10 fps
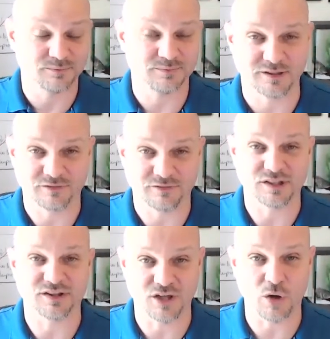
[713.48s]
If you
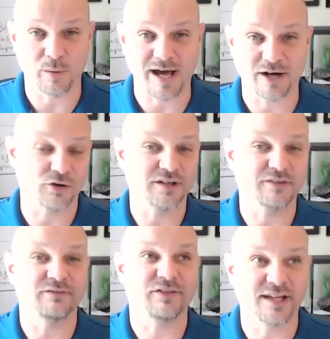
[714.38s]
didn't know about it or
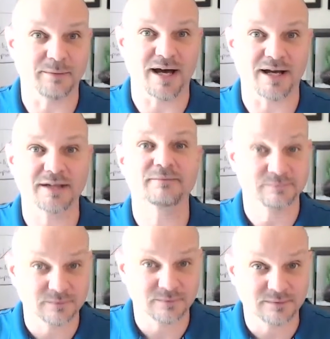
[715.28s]
didn't think about it,
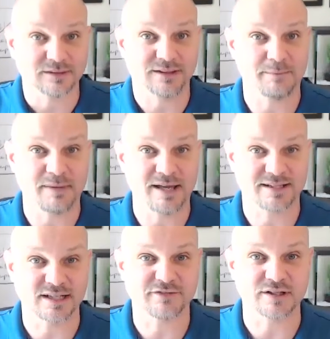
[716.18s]
that makes a
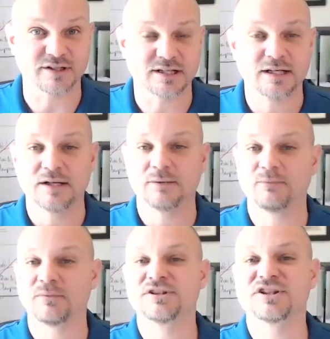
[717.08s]
difference.
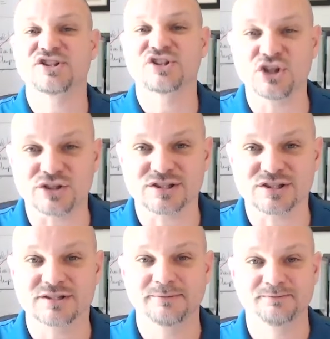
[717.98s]

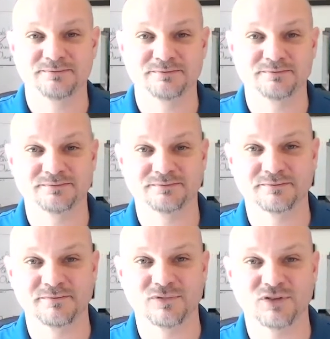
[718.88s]
Desserts.
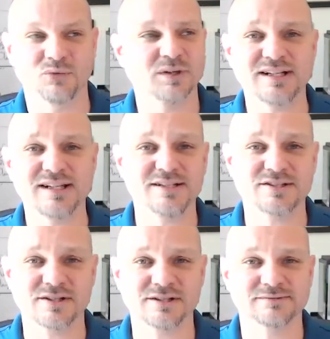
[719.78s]
You really need
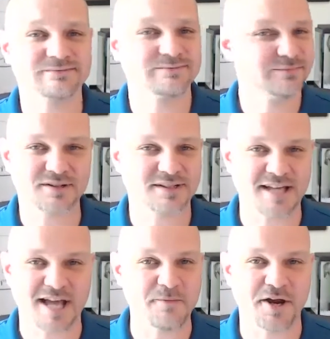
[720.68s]
dessert? Most of the
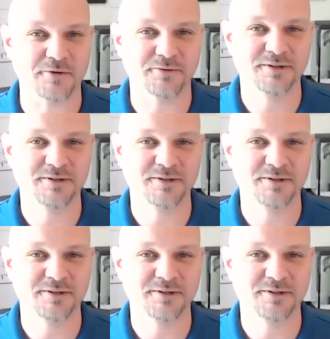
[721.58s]
time, no.